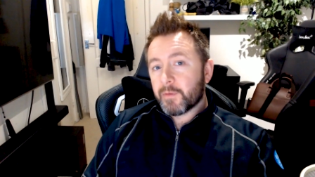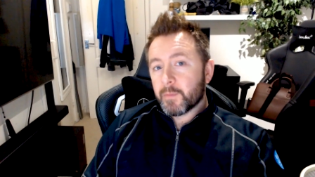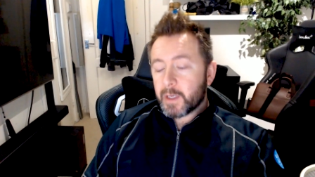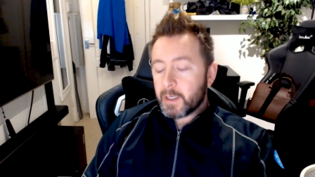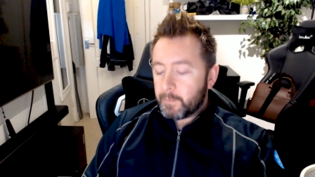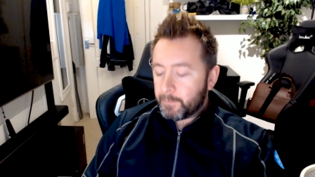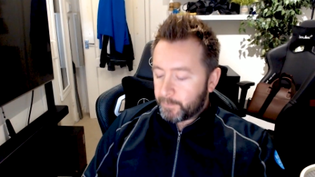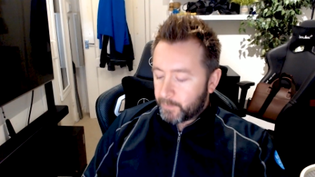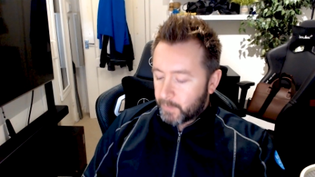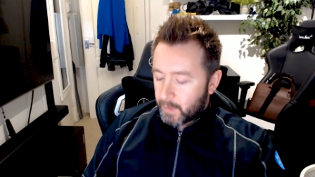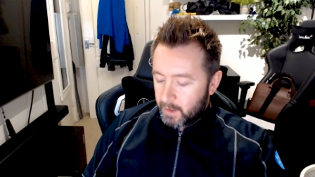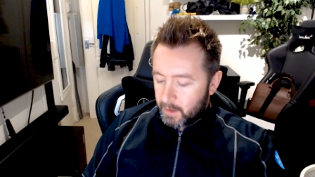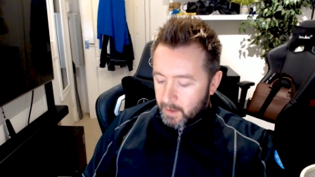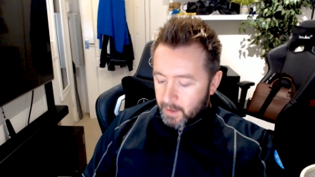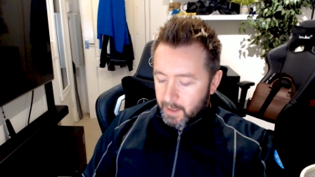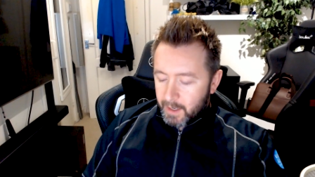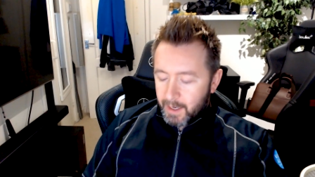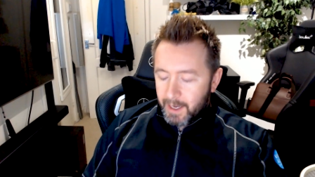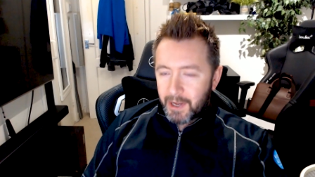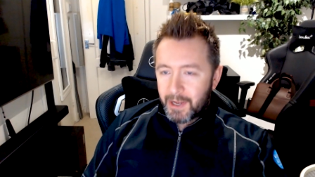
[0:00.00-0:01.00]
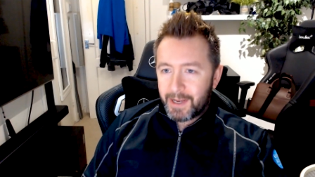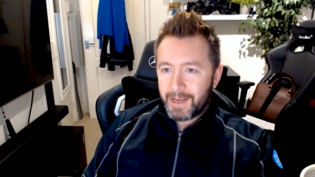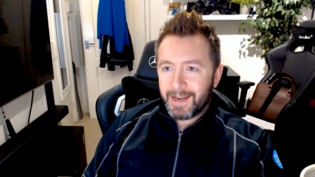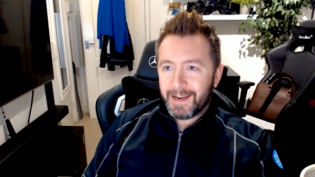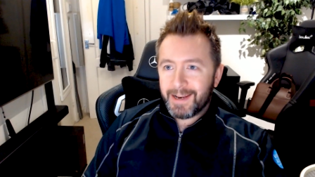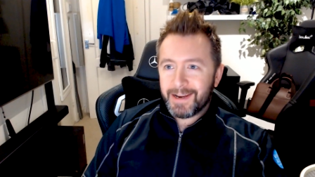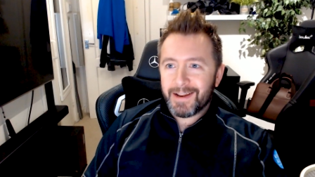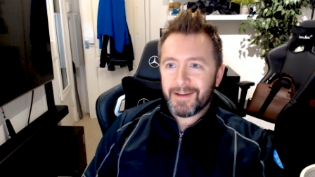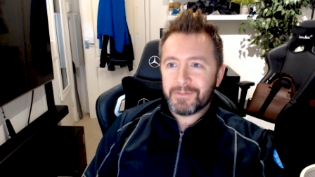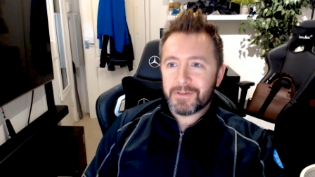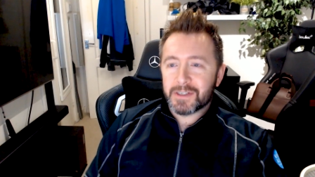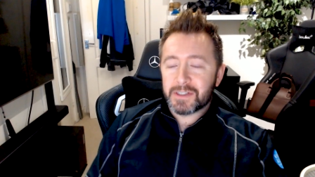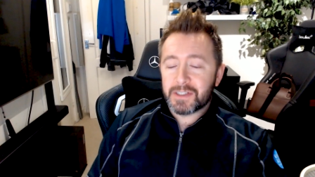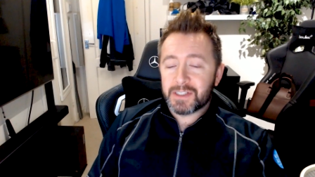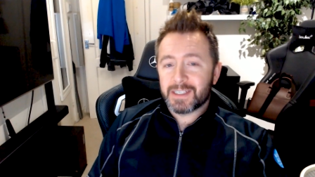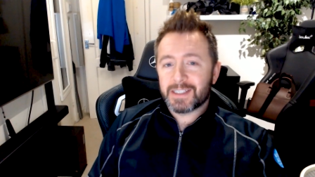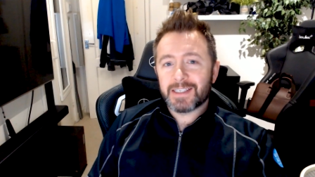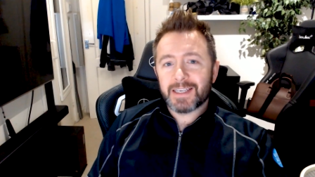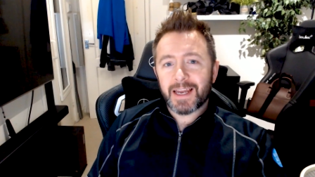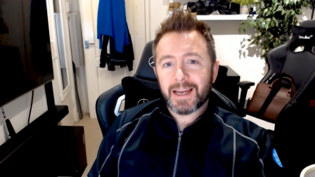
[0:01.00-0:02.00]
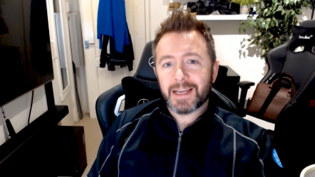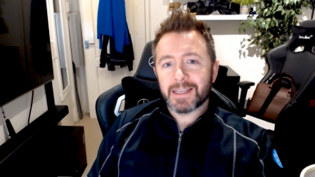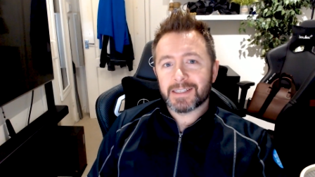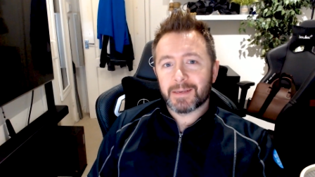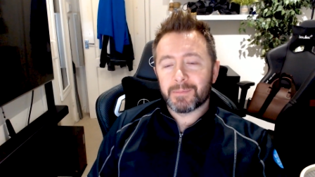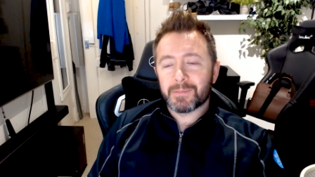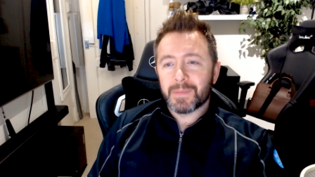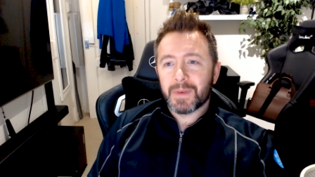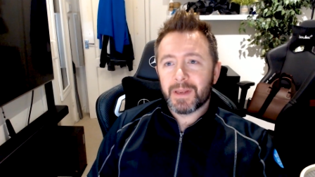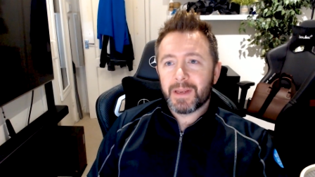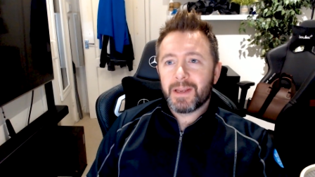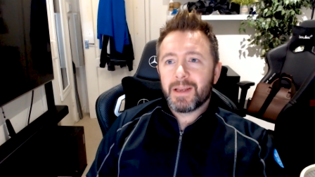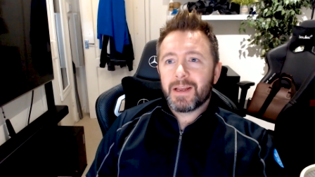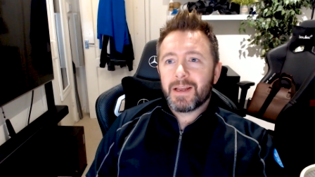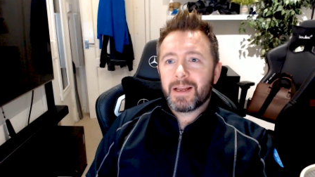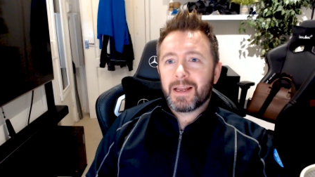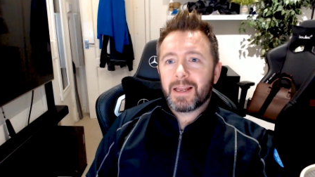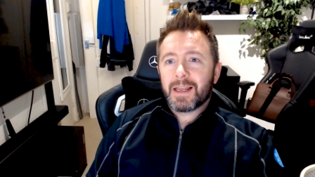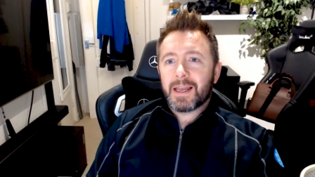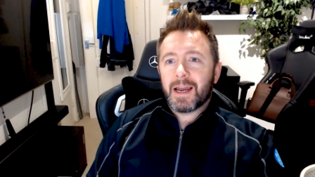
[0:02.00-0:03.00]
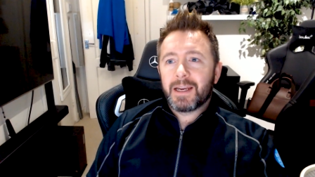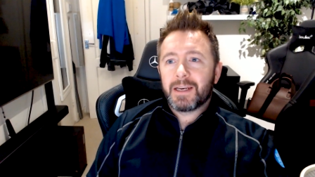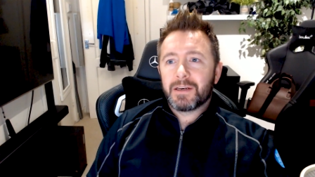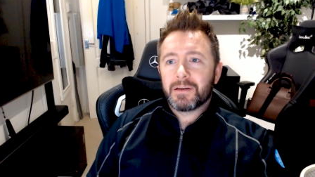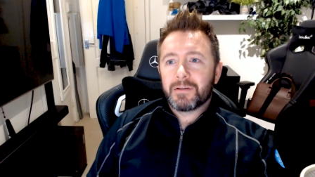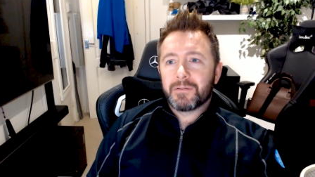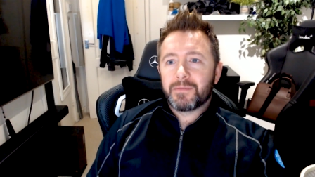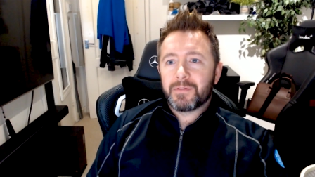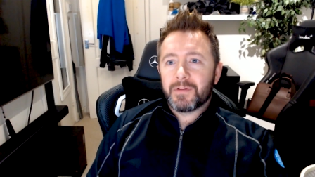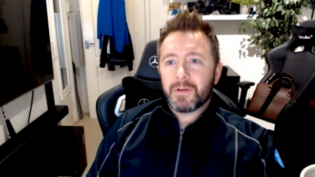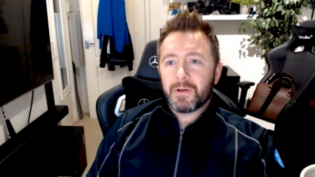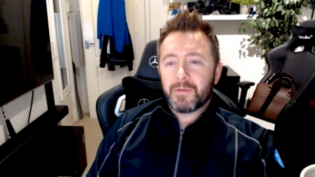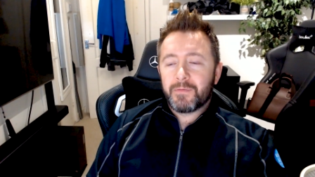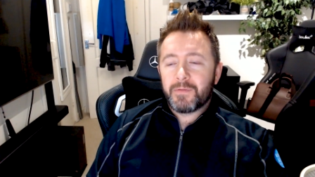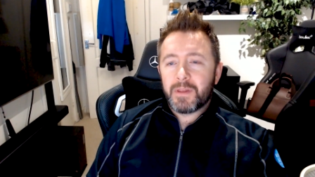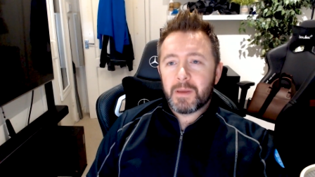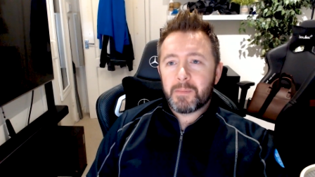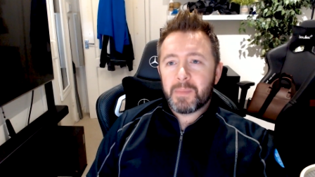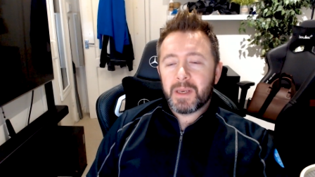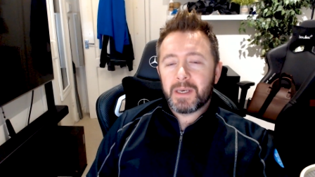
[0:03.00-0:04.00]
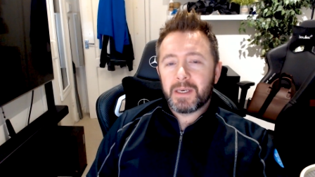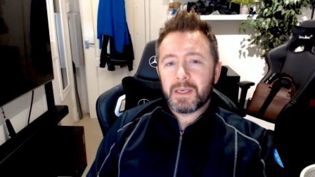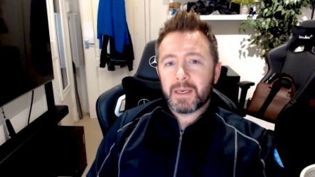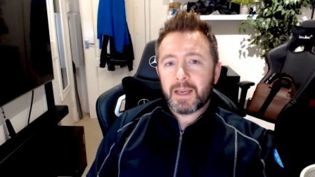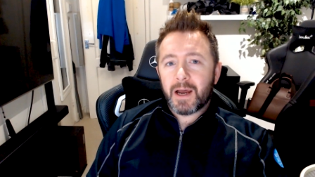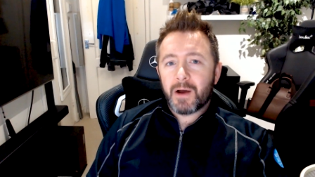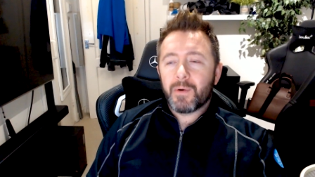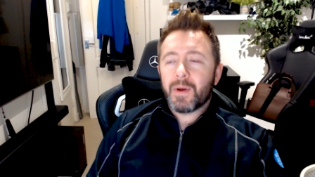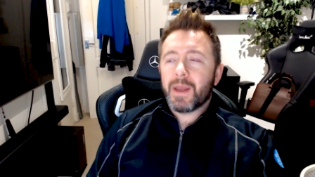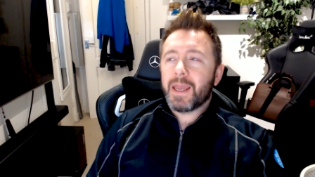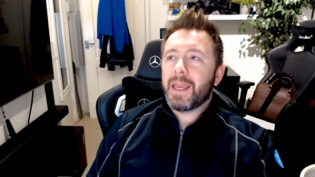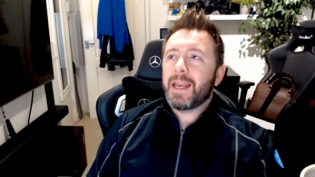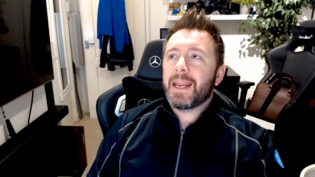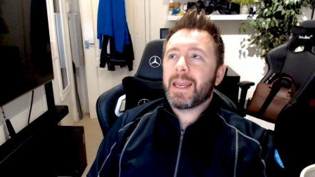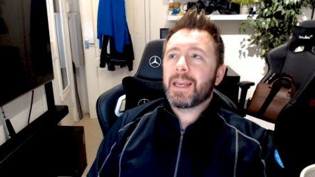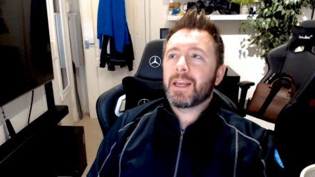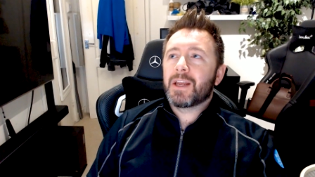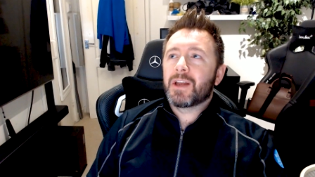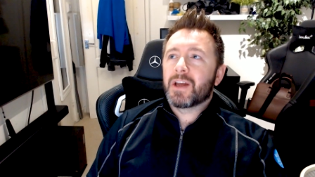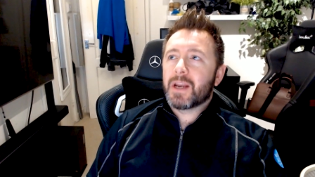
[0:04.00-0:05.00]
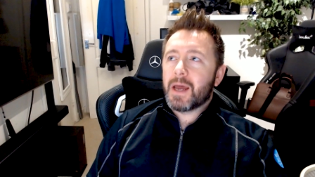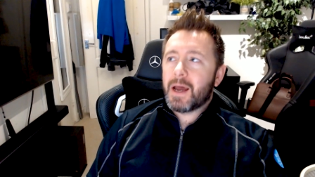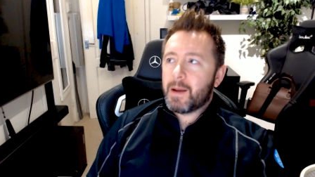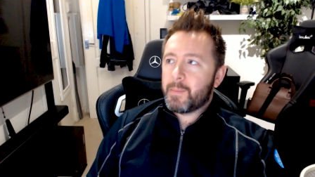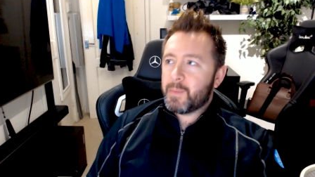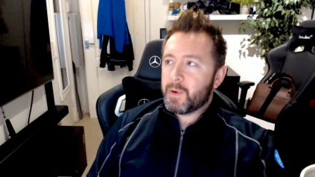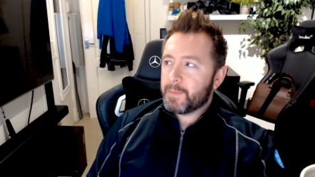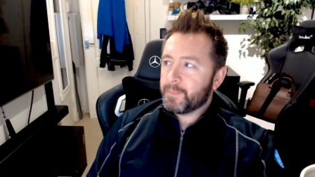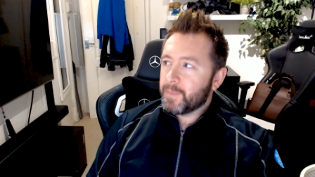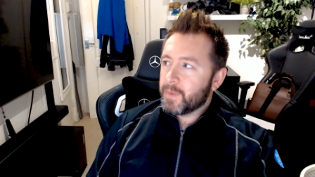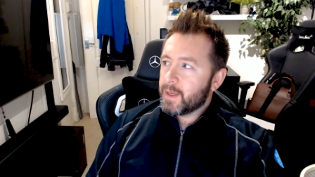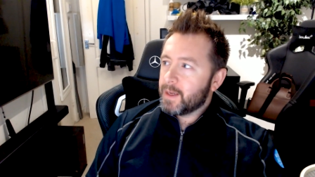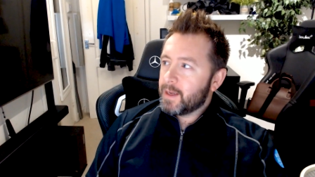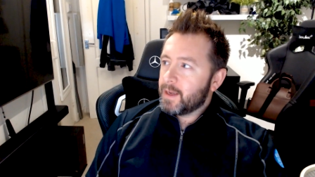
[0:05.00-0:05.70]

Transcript: for me. And after 6 years, I'm kind of the opinion now, it ain't going to happen,